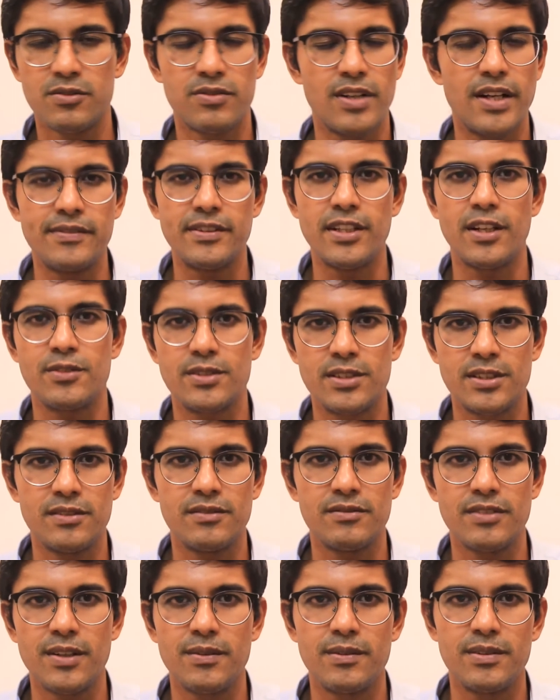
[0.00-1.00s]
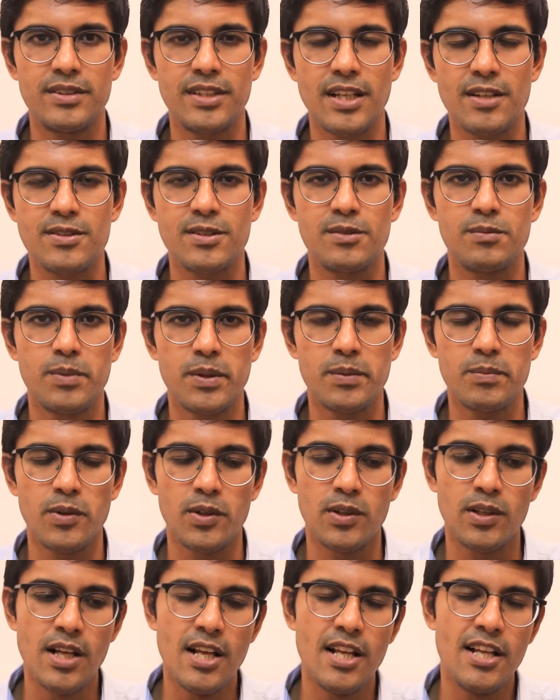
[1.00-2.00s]
5,000
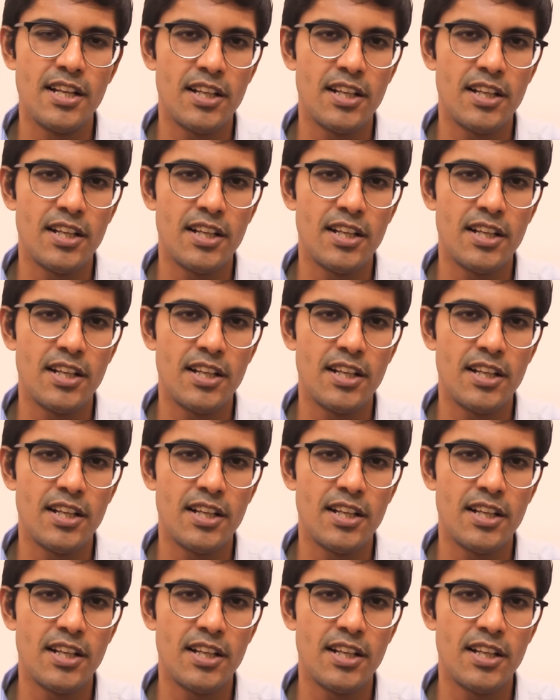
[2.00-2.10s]
people.